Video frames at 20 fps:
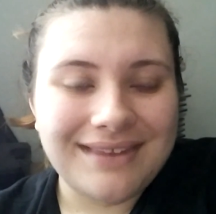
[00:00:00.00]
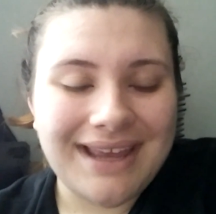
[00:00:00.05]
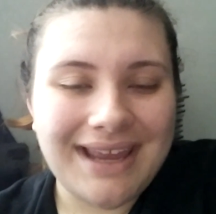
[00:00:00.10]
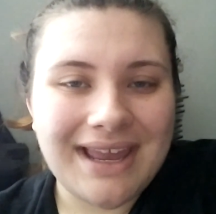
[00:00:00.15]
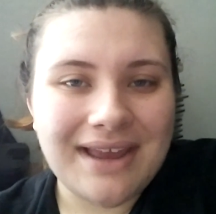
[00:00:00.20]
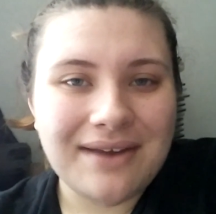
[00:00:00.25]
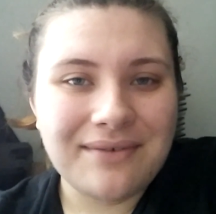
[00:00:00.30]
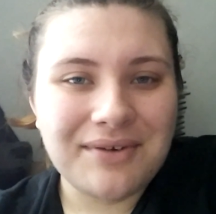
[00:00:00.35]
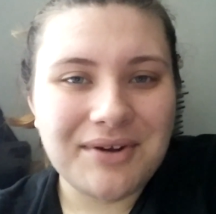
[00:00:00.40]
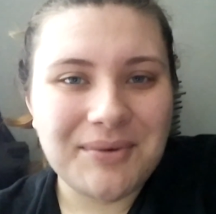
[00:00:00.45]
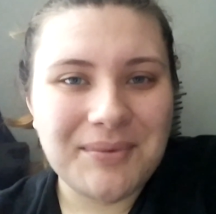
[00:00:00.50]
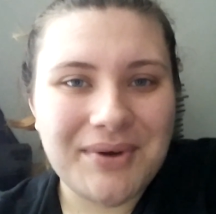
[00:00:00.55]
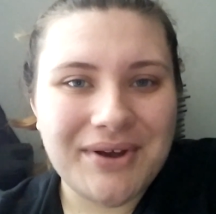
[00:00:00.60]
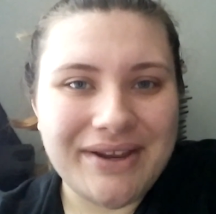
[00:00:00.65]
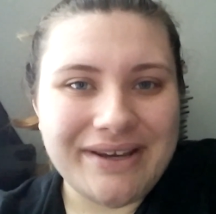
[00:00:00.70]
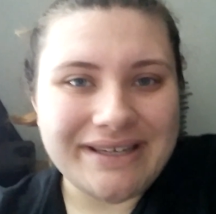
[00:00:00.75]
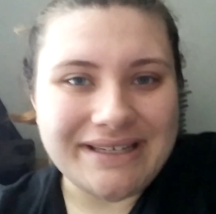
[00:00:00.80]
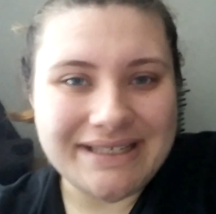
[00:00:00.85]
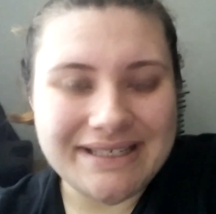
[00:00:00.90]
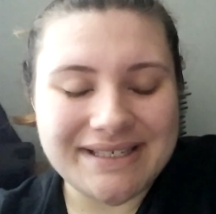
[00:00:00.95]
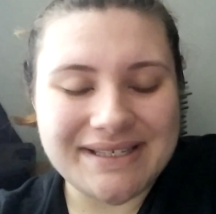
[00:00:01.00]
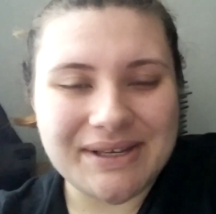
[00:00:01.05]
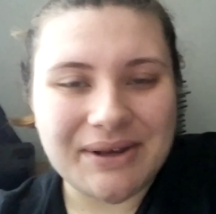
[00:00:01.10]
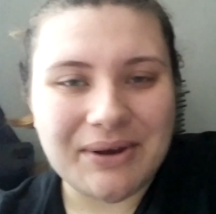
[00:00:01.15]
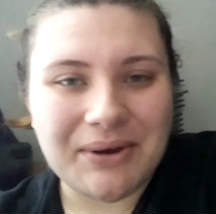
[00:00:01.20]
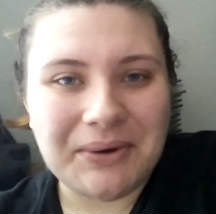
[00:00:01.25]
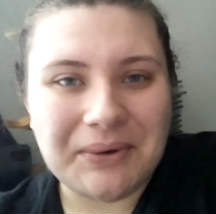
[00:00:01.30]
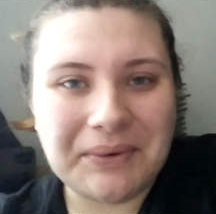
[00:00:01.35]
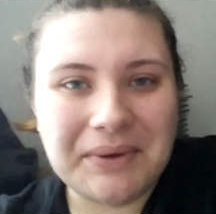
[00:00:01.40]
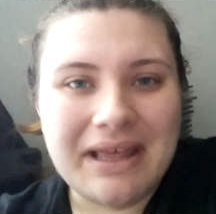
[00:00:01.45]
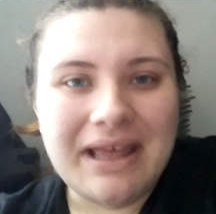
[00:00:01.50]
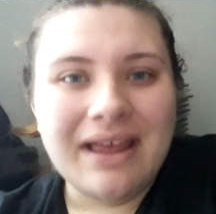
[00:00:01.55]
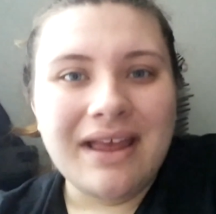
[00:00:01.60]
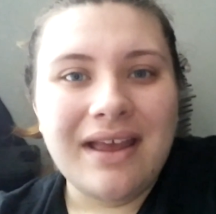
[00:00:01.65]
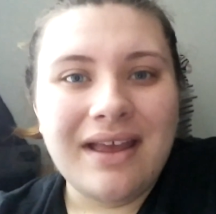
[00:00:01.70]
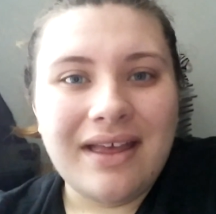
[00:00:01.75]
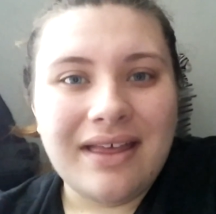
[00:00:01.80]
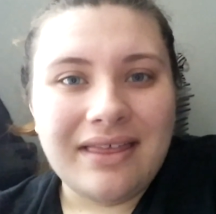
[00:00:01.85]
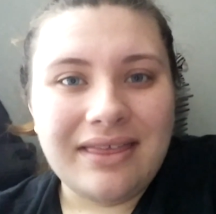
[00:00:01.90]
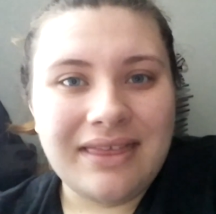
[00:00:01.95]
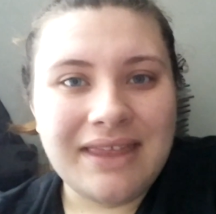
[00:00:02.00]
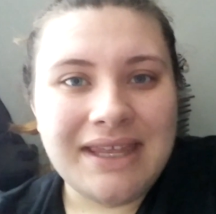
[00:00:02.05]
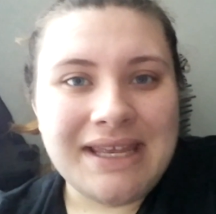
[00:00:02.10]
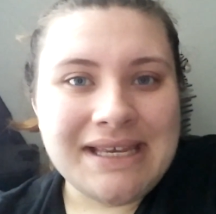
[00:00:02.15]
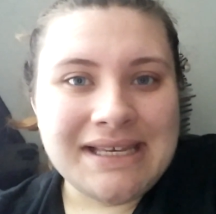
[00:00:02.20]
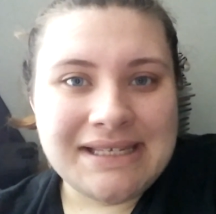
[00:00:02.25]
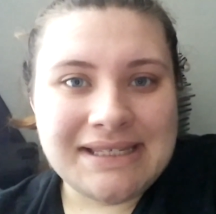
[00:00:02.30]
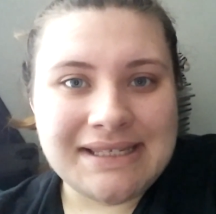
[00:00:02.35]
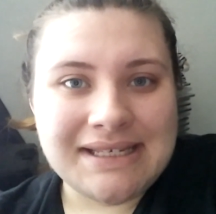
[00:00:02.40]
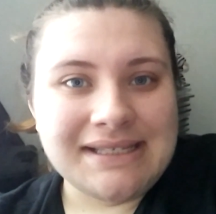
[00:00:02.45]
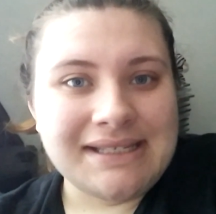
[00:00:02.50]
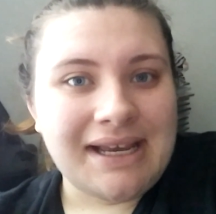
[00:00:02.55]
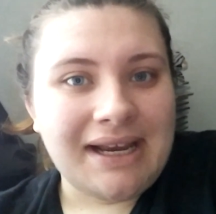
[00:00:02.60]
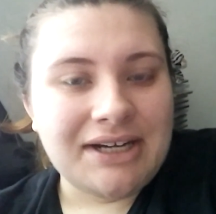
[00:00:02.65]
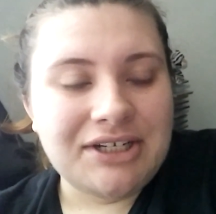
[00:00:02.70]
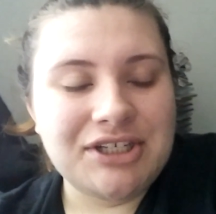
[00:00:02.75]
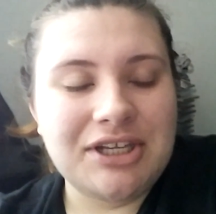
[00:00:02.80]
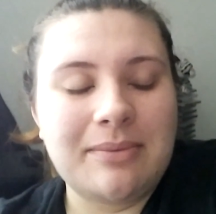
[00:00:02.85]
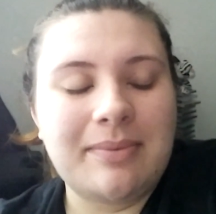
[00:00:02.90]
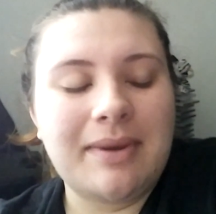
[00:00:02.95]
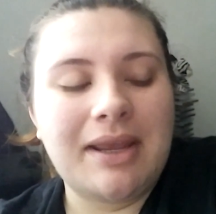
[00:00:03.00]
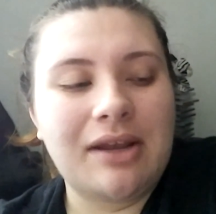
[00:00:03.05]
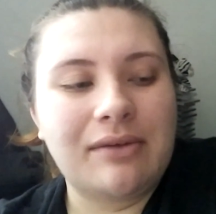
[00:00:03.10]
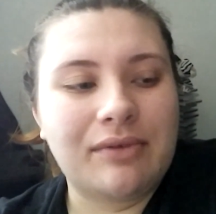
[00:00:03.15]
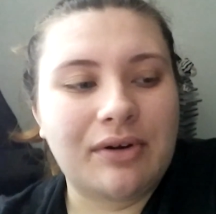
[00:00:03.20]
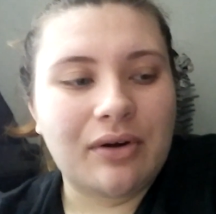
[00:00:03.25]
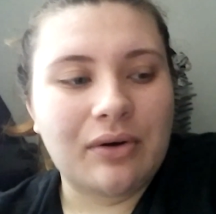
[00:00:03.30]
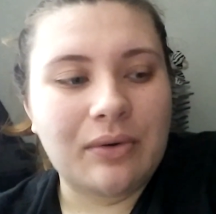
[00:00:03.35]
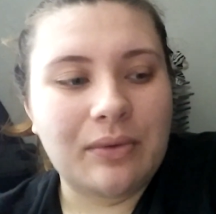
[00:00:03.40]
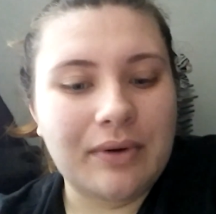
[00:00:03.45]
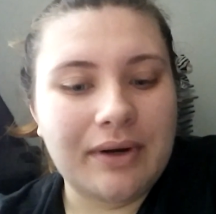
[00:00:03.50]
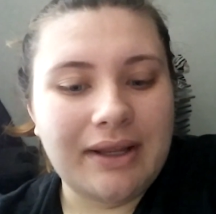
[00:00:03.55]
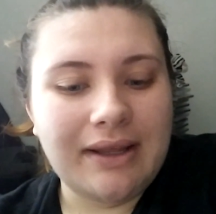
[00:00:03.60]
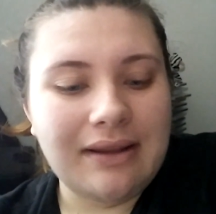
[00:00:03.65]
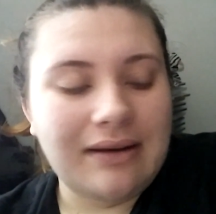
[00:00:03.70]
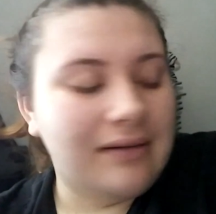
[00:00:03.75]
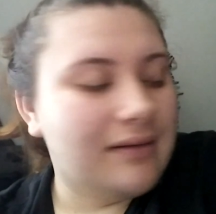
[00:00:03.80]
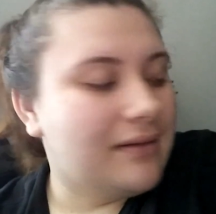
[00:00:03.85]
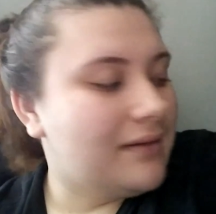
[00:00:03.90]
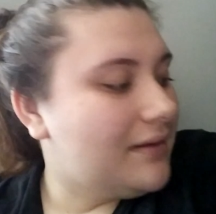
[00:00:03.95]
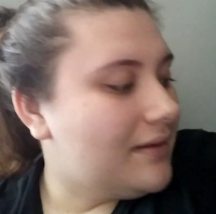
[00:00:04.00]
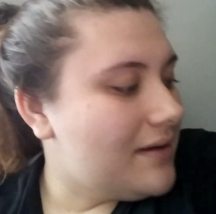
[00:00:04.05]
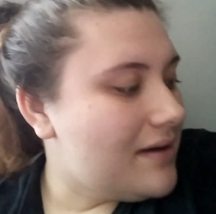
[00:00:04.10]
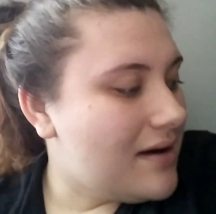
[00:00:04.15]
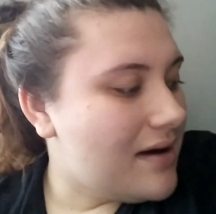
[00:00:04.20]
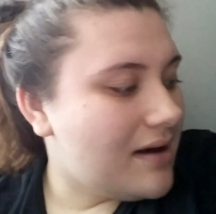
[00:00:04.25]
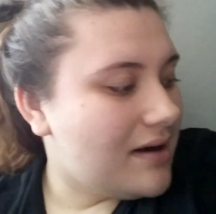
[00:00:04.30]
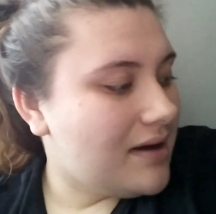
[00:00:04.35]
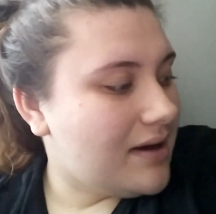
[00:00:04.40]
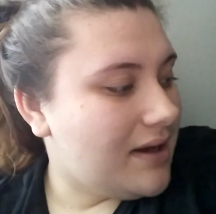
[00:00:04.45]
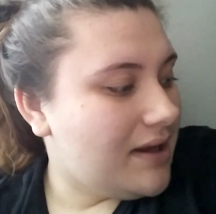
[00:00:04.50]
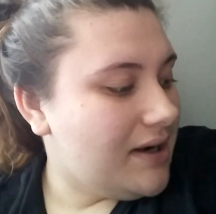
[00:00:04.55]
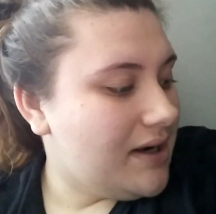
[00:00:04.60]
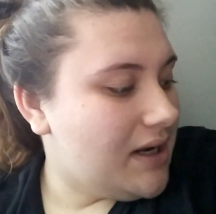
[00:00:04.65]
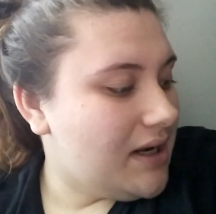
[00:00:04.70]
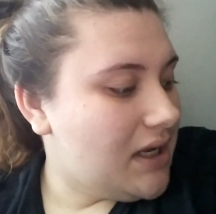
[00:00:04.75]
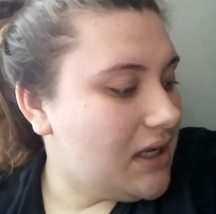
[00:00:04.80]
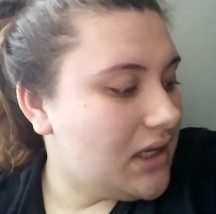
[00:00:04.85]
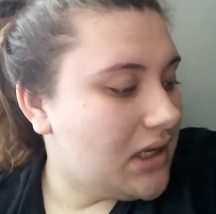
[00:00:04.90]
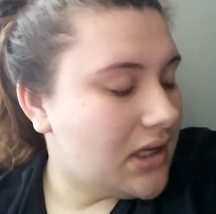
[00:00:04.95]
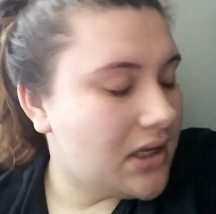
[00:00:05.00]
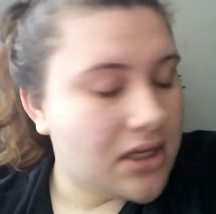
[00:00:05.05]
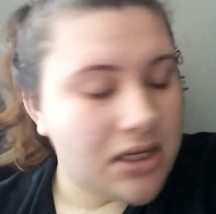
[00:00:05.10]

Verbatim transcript: Hey everyone. So this is actually being recorded on